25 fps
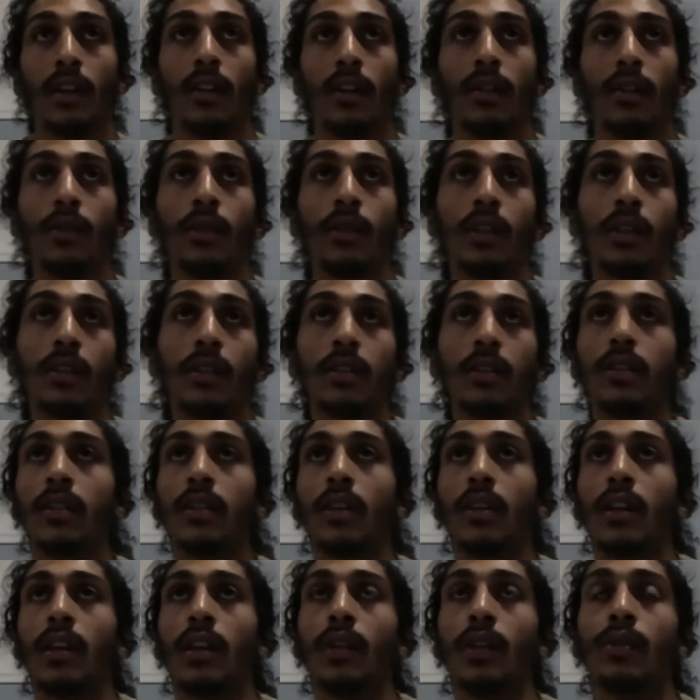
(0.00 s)
you can
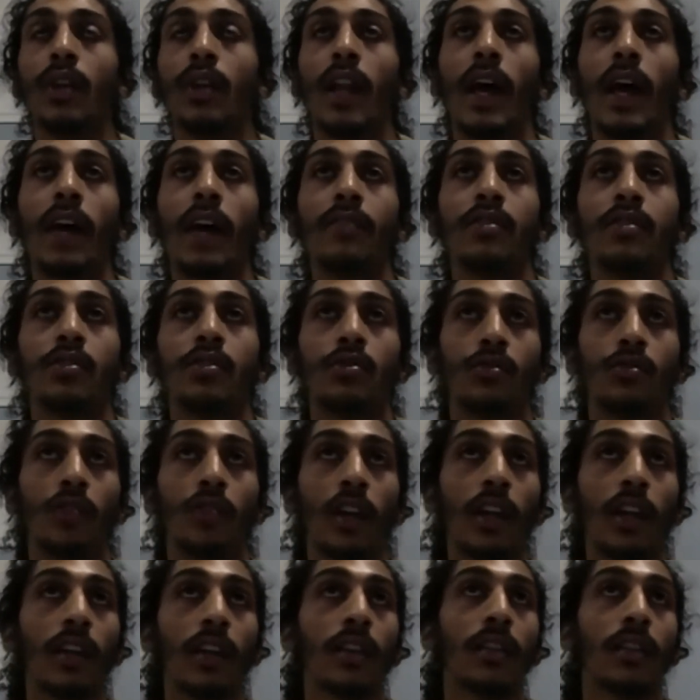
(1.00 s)
you can have
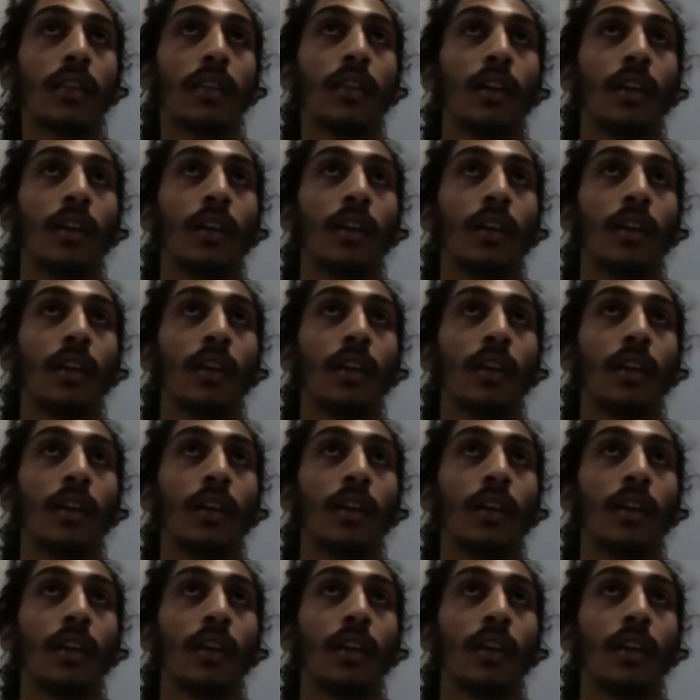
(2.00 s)
strength